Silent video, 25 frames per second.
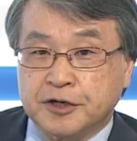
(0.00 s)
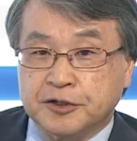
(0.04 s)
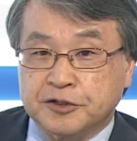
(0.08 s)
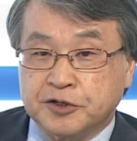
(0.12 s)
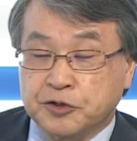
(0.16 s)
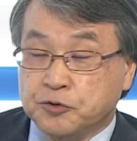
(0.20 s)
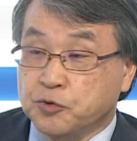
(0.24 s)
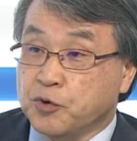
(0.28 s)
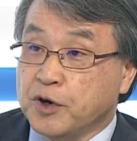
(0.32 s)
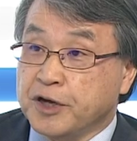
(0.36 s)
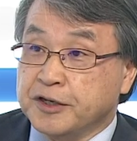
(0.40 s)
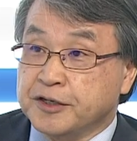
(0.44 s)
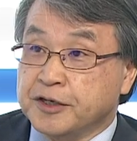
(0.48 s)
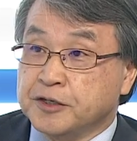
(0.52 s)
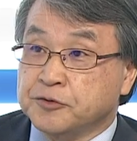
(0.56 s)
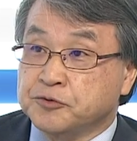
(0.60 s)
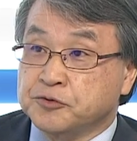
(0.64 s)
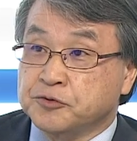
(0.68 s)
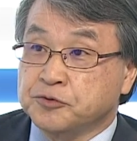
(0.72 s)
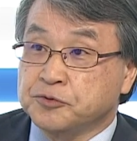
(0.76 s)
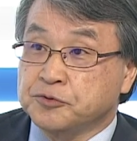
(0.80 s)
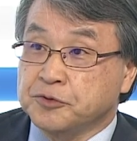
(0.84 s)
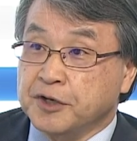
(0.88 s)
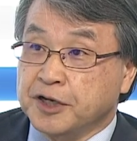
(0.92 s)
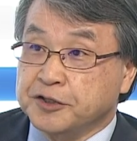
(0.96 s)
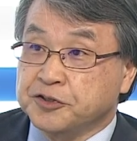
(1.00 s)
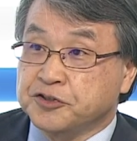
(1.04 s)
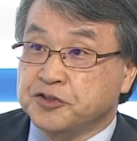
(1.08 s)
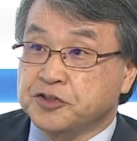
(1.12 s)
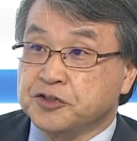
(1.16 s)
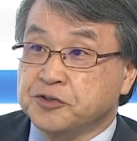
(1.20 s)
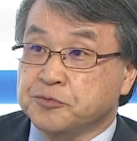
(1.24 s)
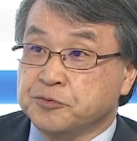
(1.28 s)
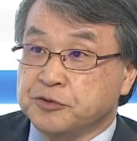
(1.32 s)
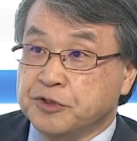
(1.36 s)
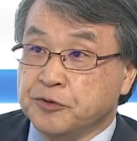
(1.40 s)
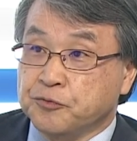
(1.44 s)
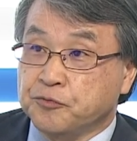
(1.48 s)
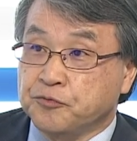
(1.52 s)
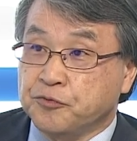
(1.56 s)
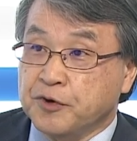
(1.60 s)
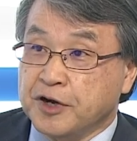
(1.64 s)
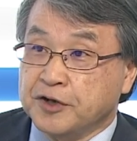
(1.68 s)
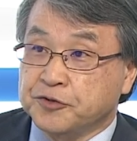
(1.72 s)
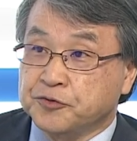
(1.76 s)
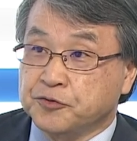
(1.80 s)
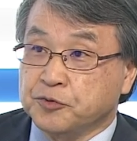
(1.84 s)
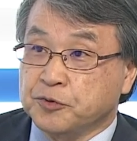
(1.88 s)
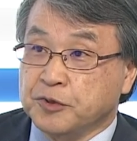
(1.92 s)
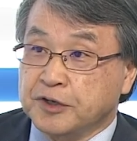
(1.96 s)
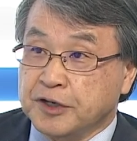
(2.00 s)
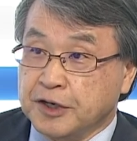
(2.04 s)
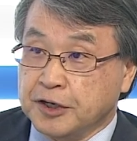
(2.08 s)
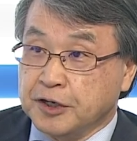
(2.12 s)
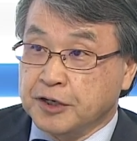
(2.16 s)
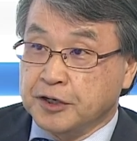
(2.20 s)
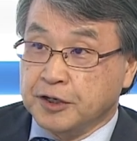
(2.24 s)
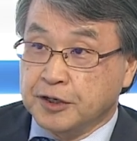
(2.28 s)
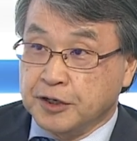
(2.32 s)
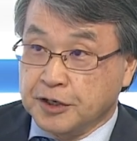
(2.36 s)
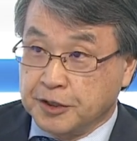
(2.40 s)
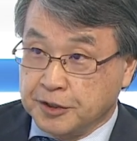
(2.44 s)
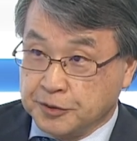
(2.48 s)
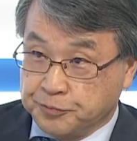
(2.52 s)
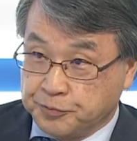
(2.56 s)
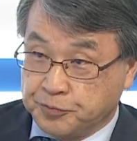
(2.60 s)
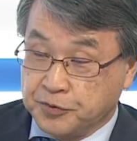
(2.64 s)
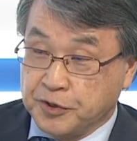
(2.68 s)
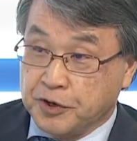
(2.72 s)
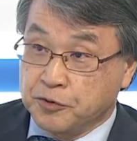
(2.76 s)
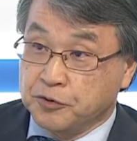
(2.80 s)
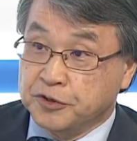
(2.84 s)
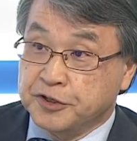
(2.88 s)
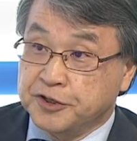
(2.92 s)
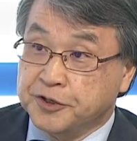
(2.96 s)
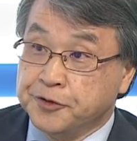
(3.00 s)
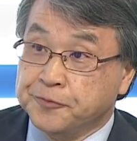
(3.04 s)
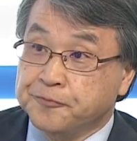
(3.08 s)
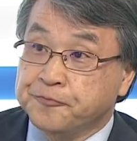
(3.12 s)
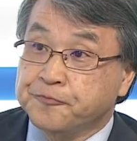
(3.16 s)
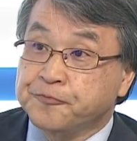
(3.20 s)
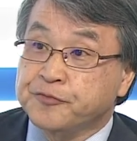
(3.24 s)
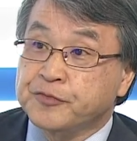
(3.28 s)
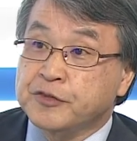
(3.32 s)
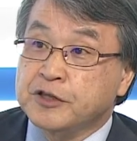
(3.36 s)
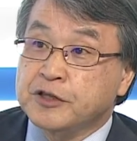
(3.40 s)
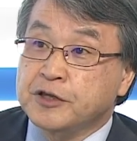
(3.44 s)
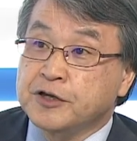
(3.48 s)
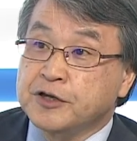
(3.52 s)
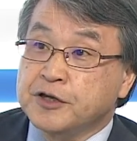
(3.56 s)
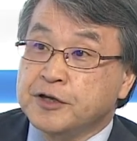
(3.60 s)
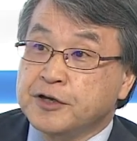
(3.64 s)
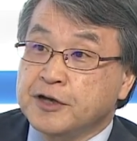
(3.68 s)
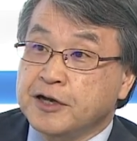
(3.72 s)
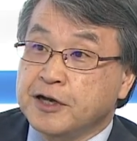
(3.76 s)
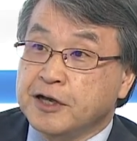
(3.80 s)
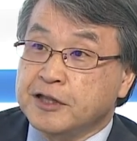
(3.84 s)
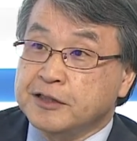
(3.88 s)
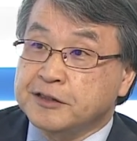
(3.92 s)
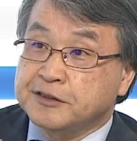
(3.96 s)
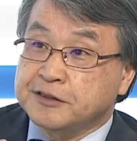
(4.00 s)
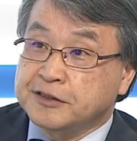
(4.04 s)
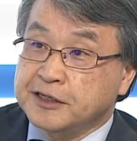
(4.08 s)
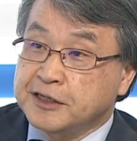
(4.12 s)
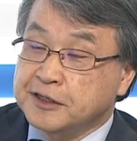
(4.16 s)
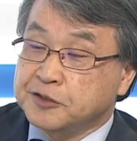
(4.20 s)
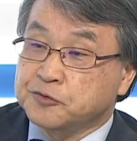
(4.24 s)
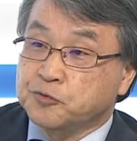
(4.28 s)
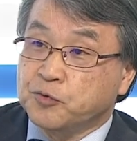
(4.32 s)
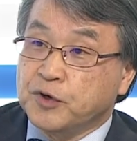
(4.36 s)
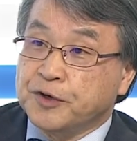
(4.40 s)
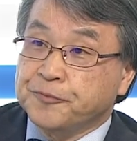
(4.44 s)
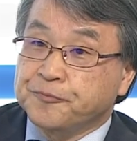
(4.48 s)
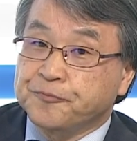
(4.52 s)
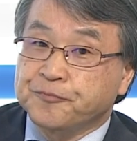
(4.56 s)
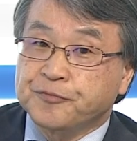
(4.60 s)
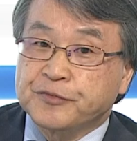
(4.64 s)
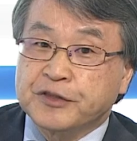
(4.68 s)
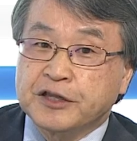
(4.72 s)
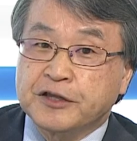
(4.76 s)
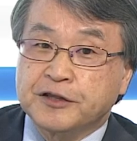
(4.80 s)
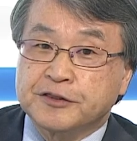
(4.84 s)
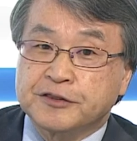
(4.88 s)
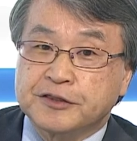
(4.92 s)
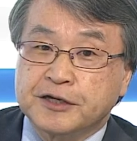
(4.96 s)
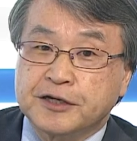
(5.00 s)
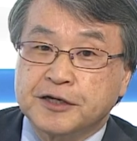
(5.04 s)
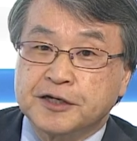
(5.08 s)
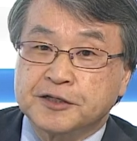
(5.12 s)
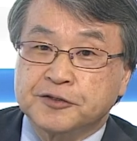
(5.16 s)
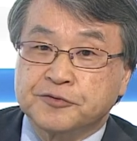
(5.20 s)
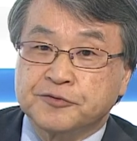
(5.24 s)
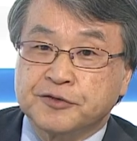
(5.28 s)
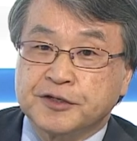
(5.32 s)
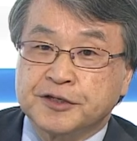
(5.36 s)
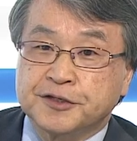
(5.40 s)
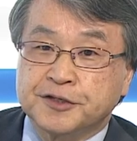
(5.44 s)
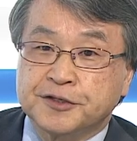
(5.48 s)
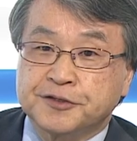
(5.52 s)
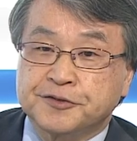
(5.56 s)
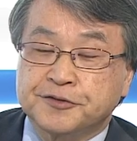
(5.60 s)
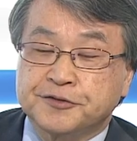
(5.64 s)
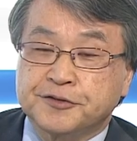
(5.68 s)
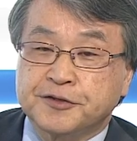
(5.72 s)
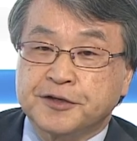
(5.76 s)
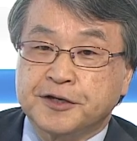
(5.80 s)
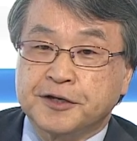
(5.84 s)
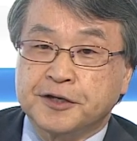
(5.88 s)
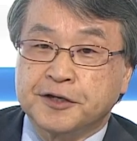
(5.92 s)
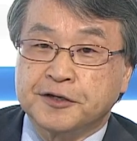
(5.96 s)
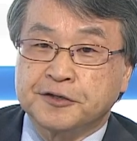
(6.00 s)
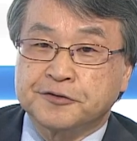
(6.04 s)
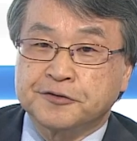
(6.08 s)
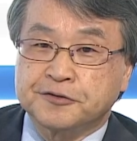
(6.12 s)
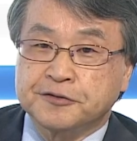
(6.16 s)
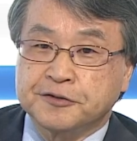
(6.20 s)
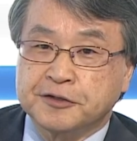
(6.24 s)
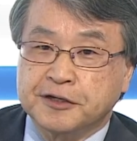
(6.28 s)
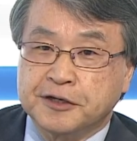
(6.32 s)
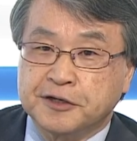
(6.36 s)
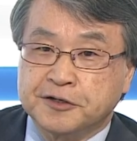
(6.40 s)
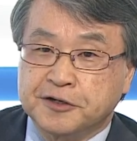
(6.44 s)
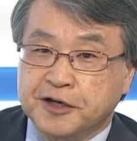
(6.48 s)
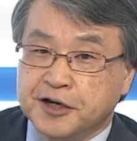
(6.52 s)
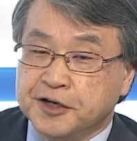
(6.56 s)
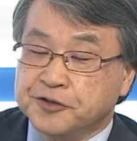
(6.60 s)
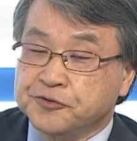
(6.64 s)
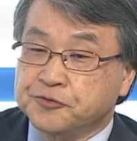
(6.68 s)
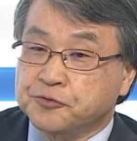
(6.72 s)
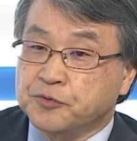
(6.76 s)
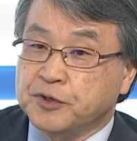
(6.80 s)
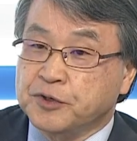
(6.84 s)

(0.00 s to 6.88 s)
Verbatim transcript: required to achieve the first priority. And third one, third is last